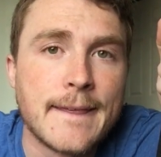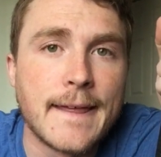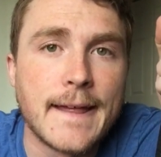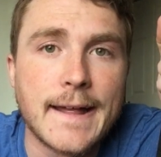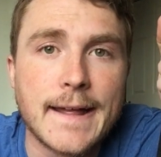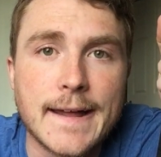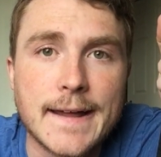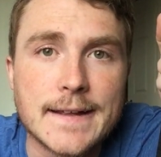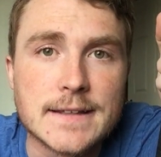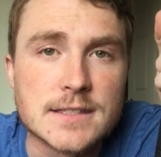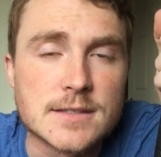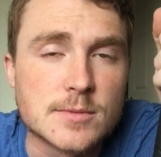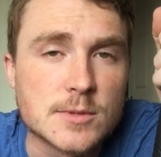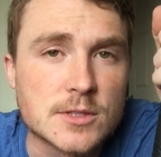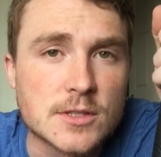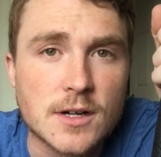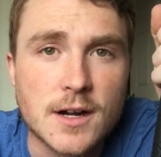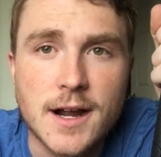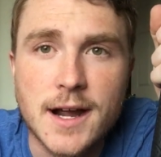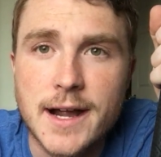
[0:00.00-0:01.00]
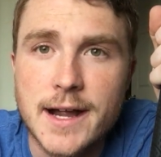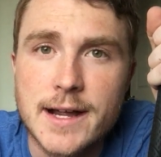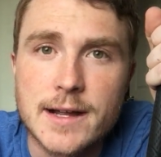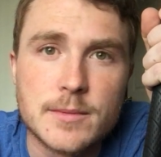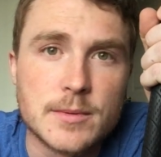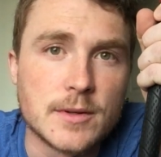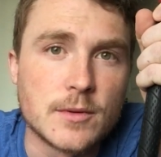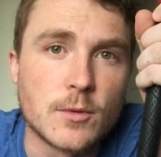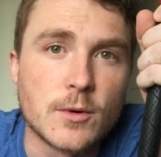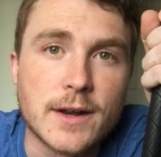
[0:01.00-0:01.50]
And
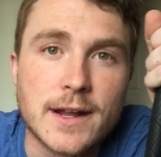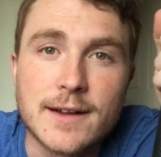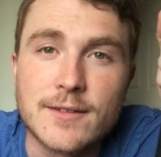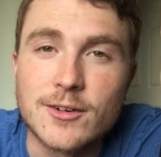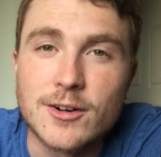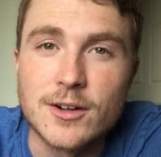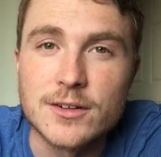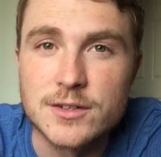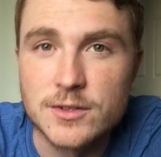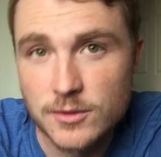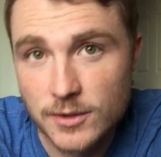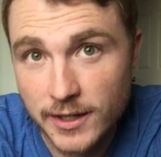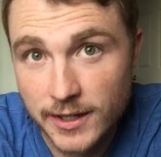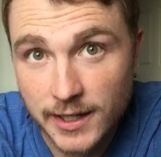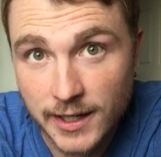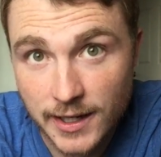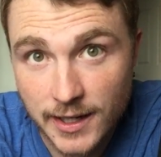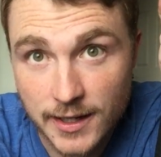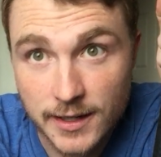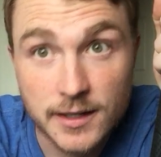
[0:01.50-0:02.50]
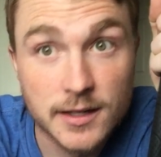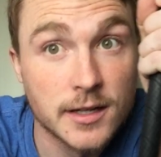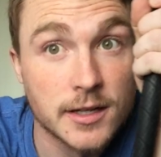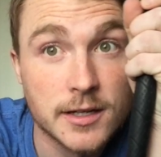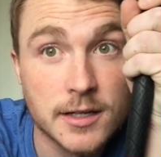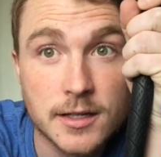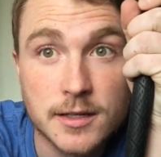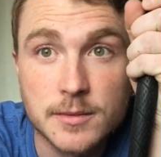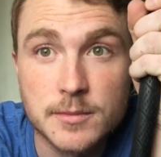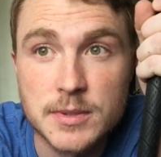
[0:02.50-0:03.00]
subscribe and whatever. I'll do what I can.
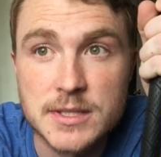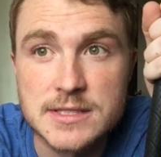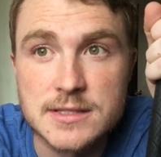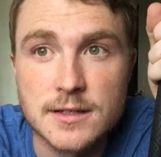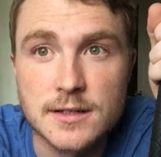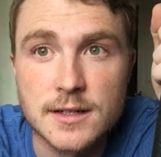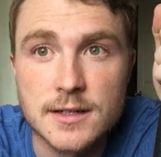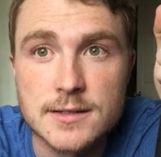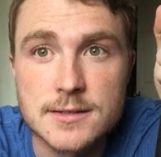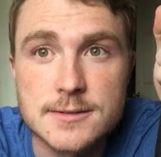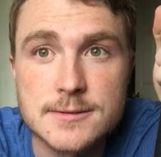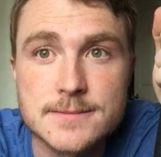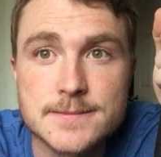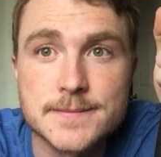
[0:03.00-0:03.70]
Peace out, guys.